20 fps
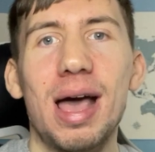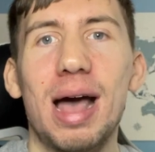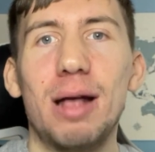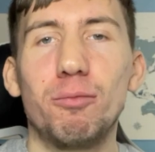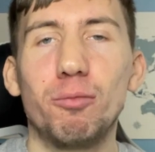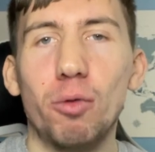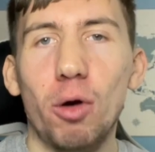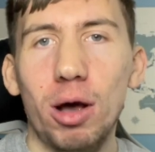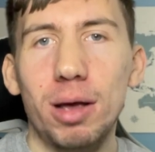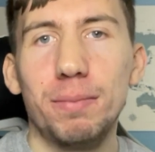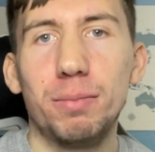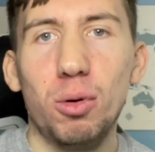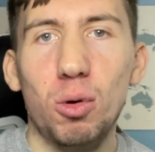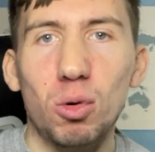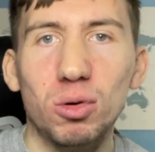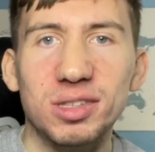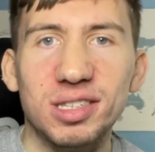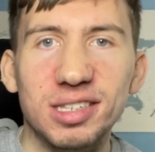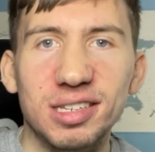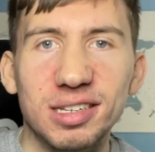and Ryan
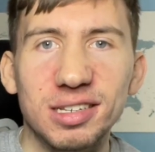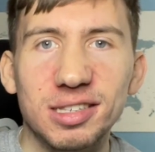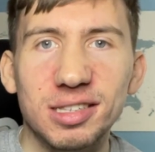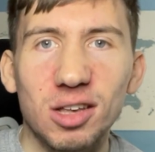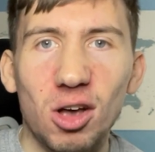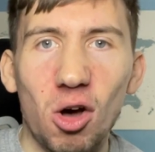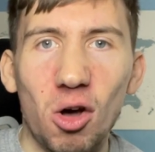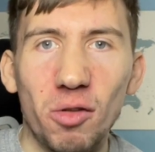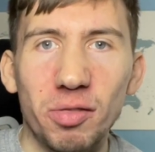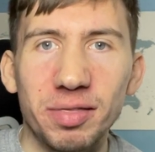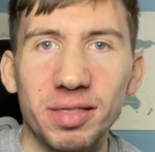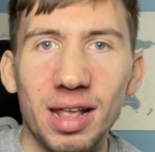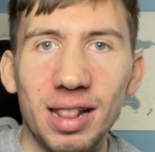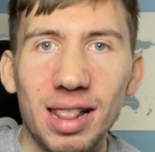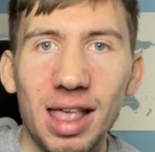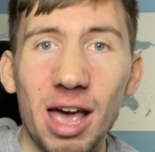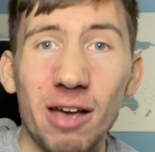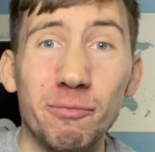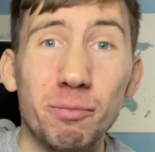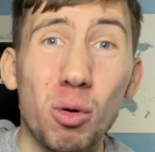Porteous on the
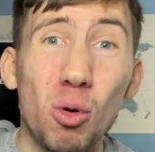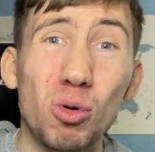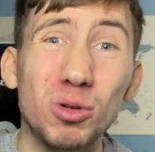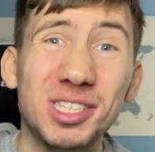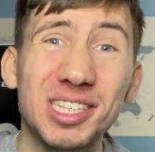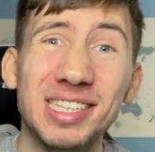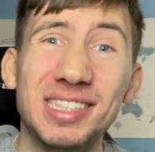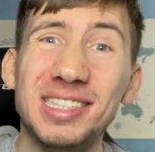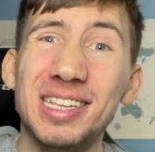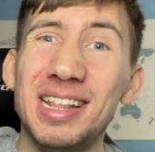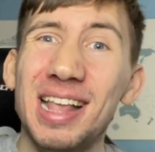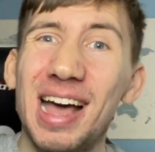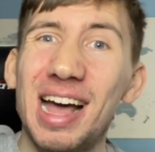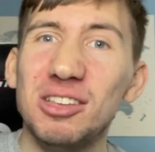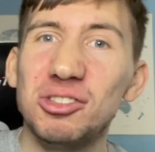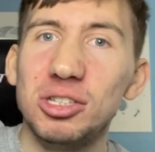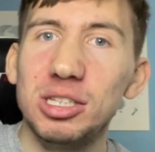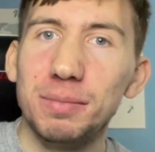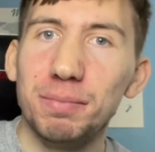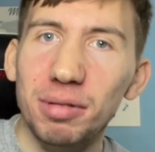left. Porteous didn't
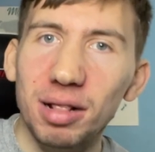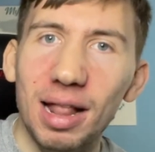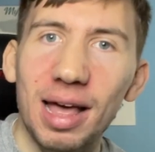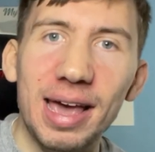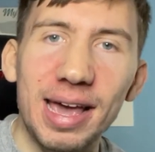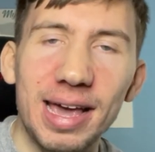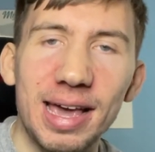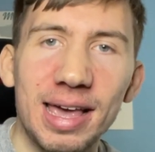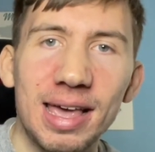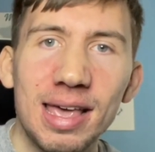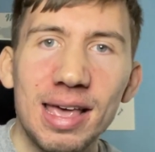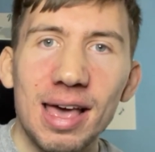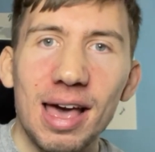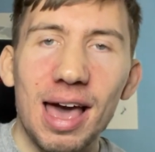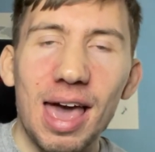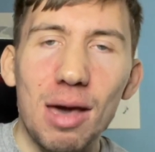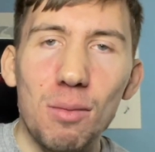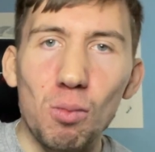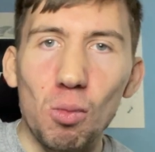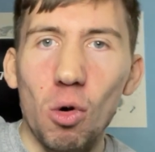actually play
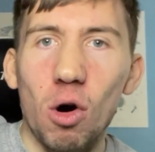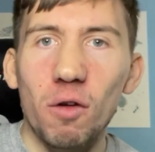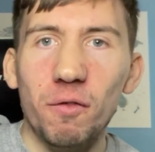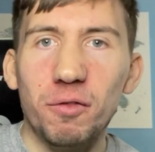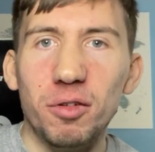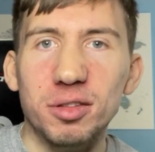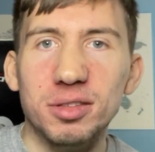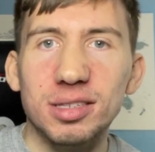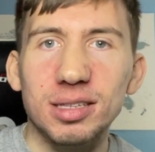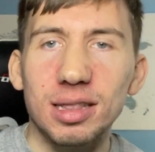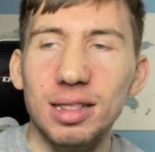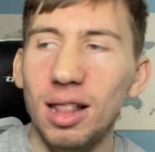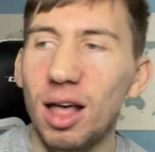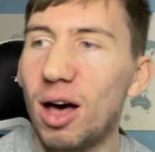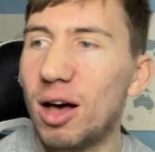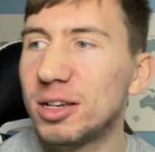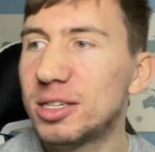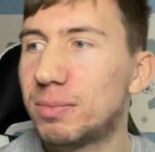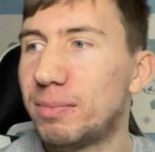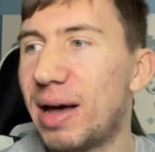in Watford's
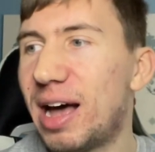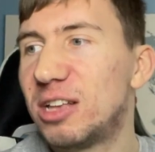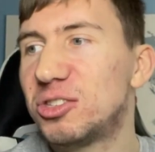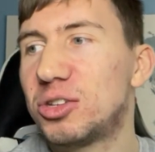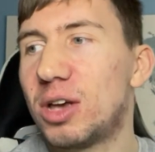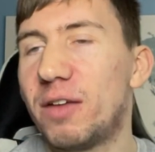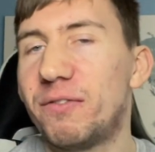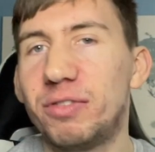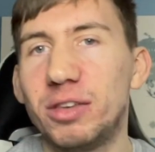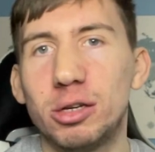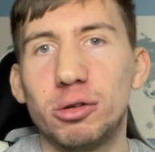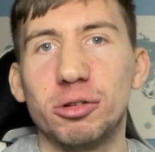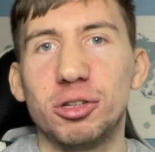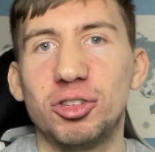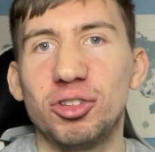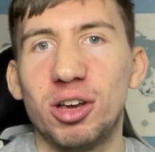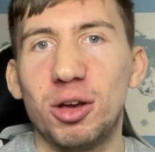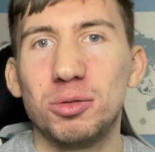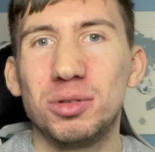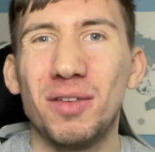last match at
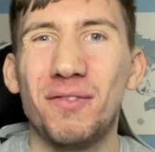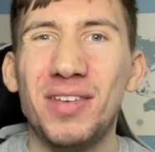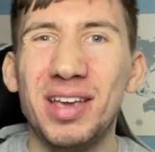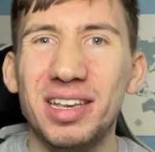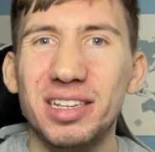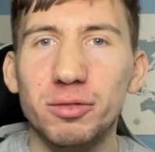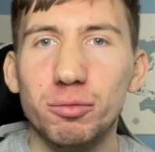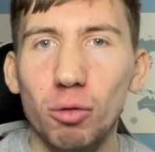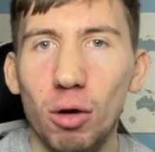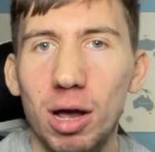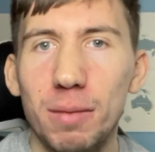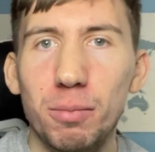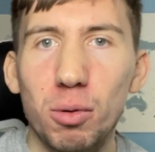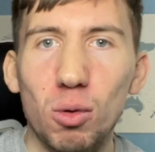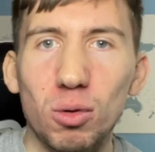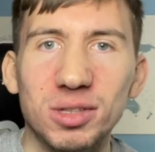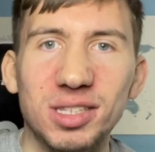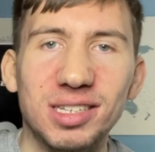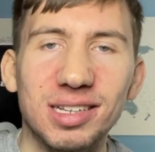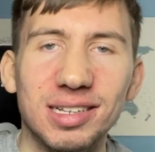Vicarage Road. So I think it's right
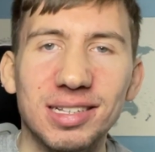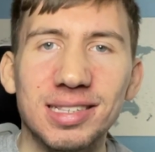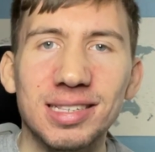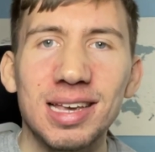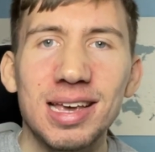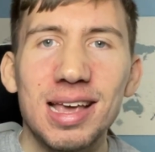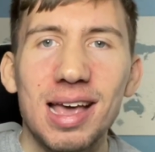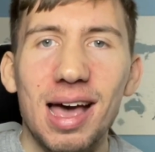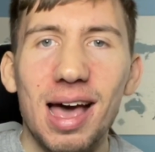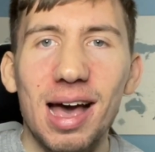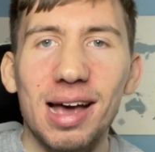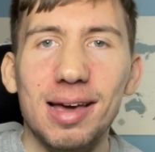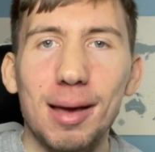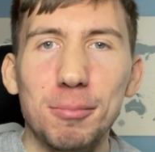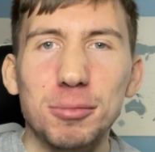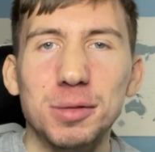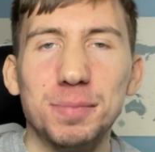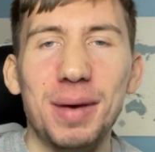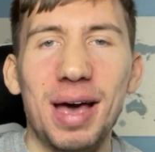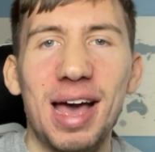Porteous
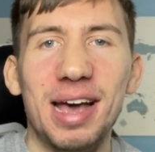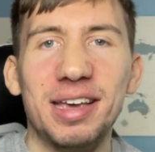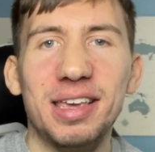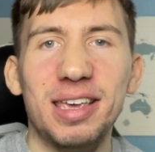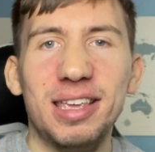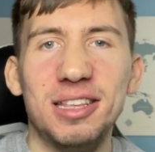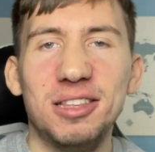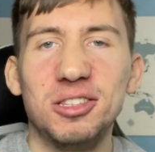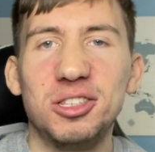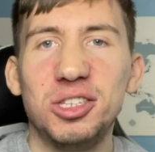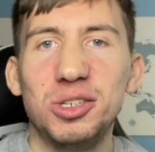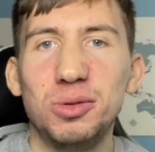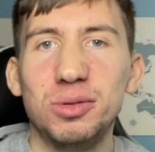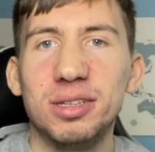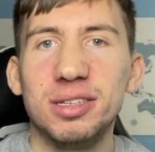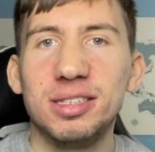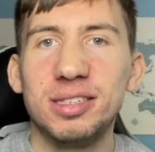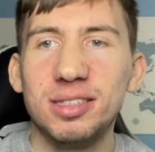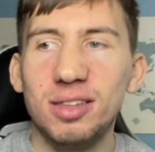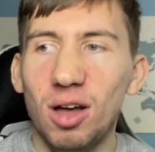comes back into
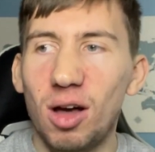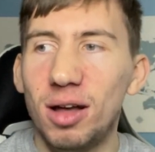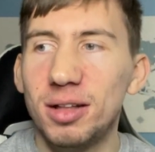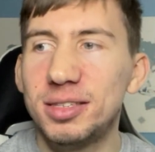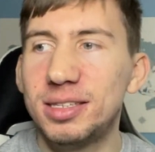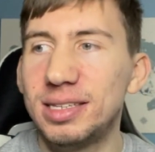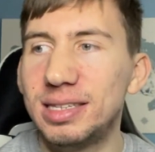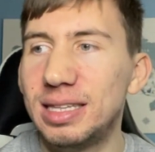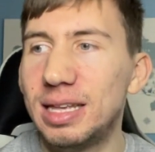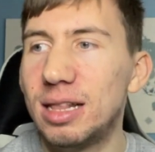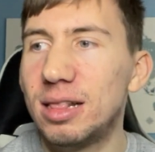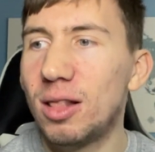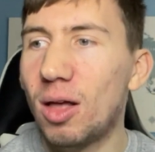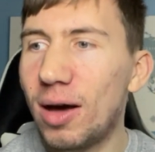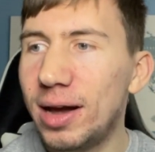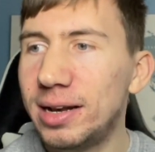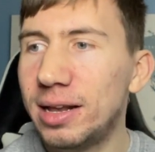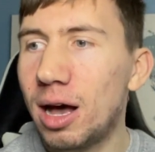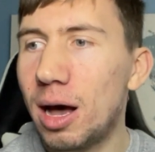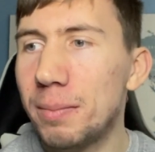the starting
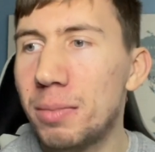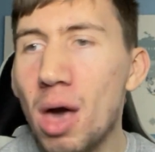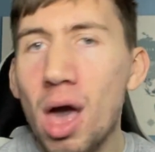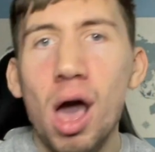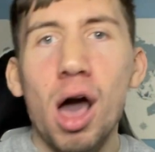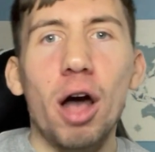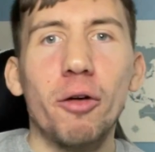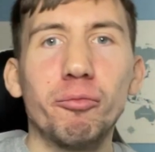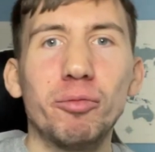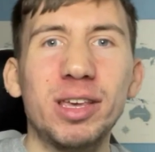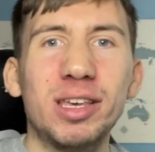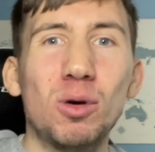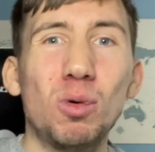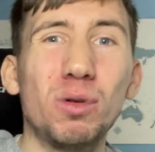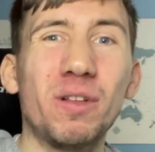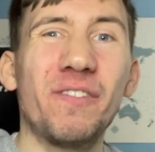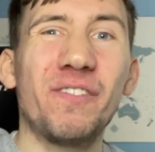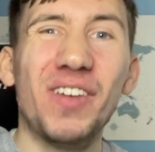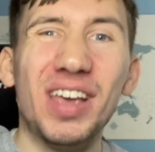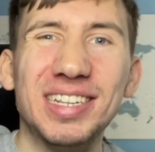lineup. I've
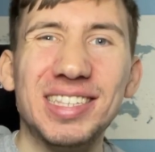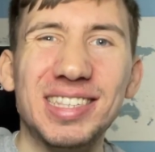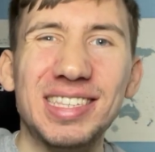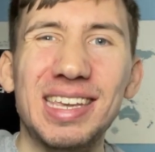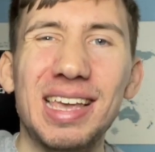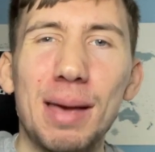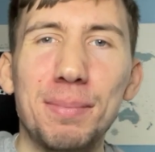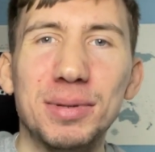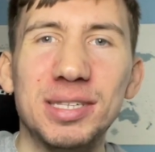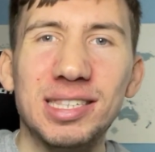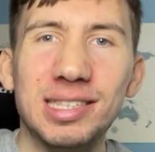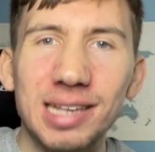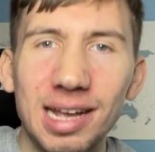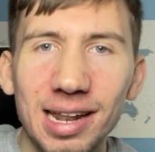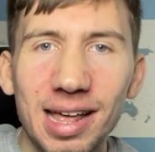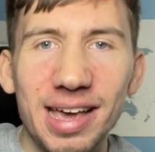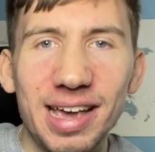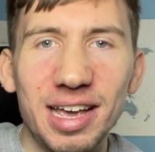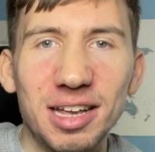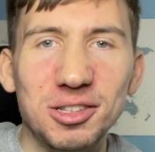recalled Festi
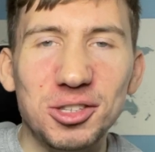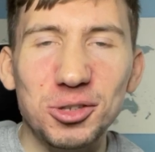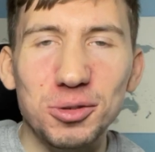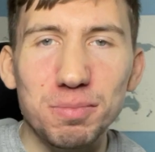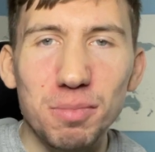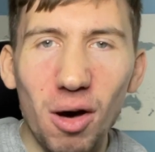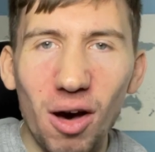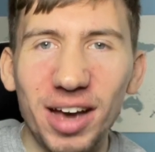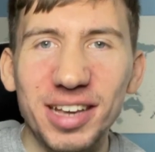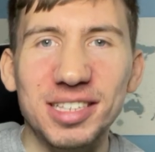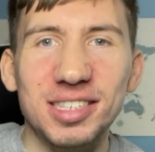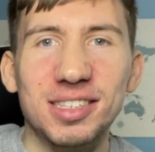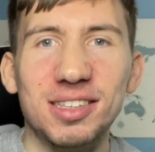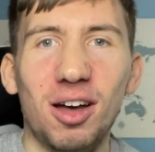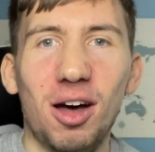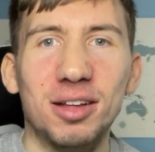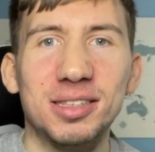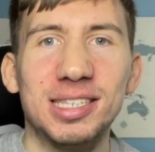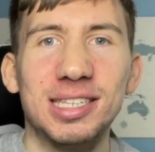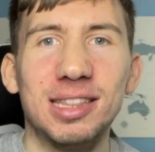Ebisele to my
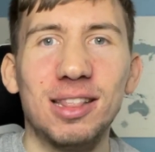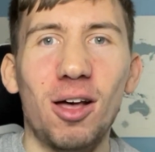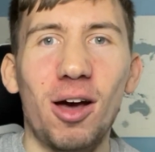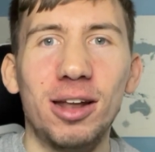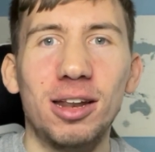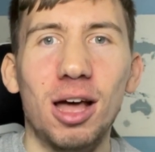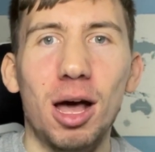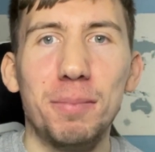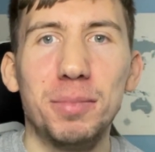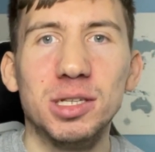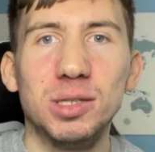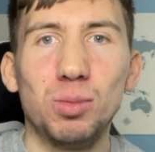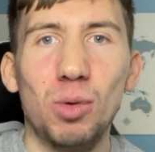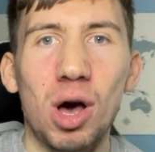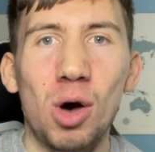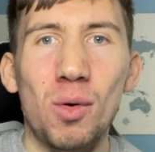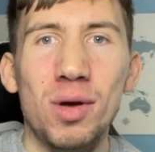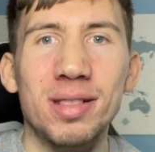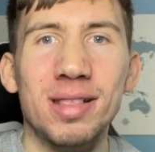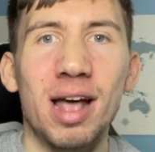starting lineup as
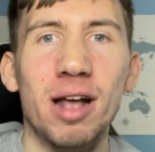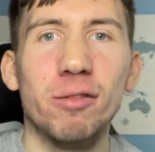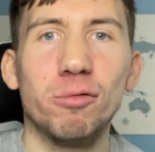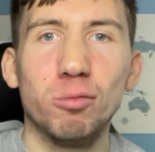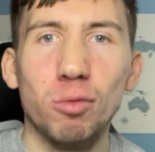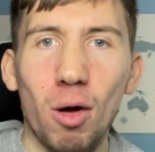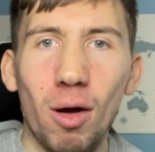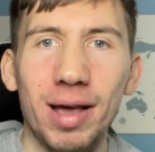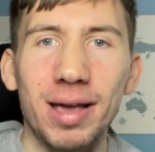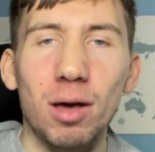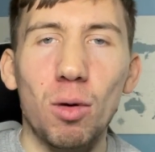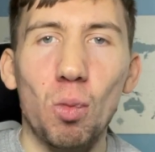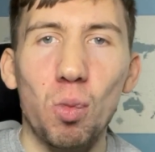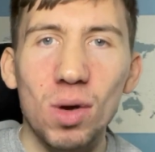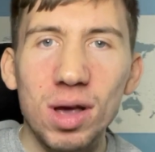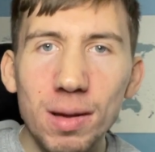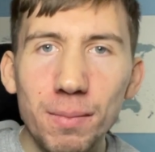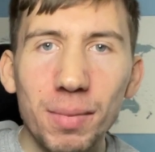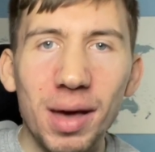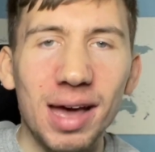well in that right
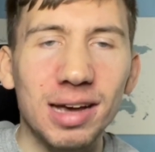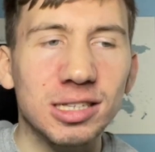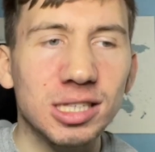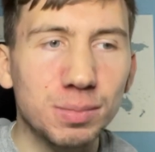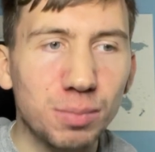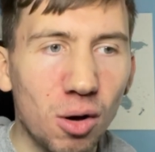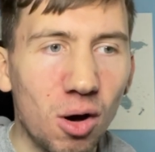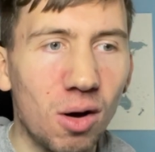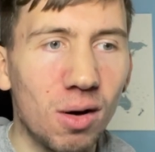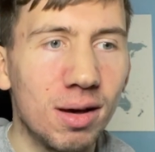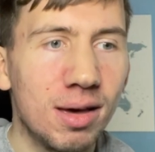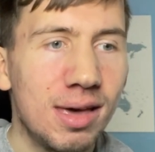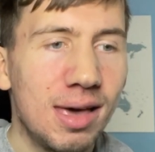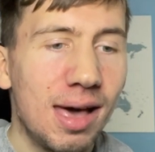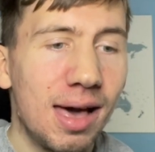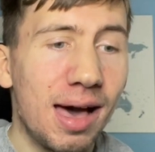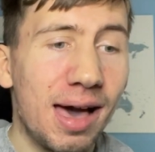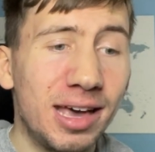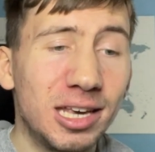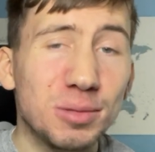wing-back spot.
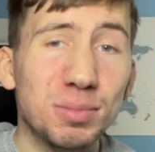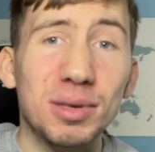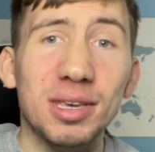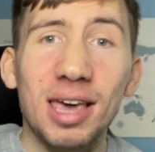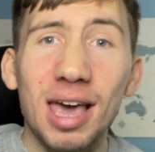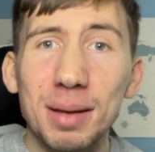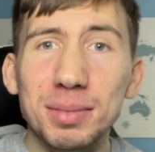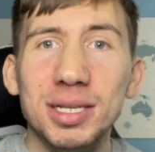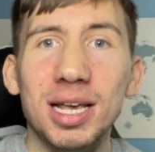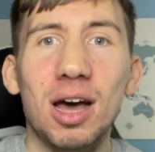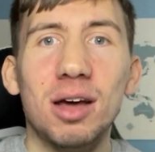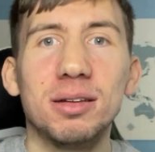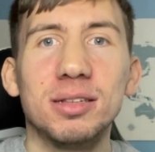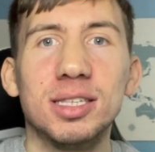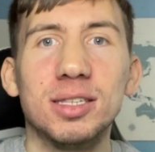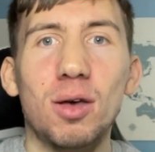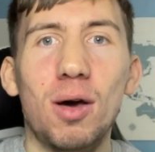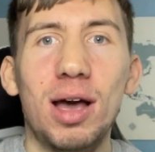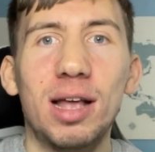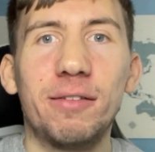He's been kept out the
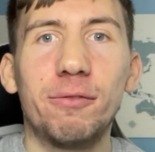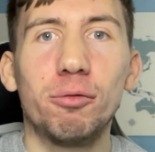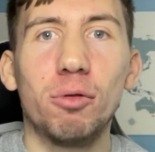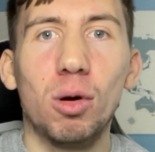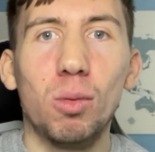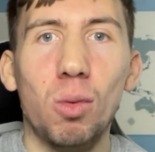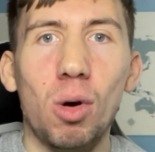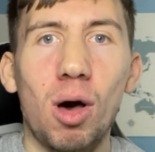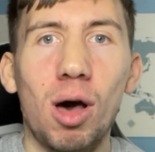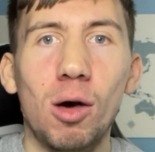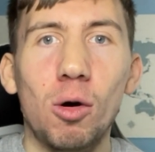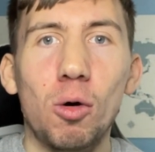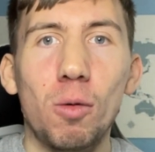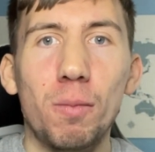side for a while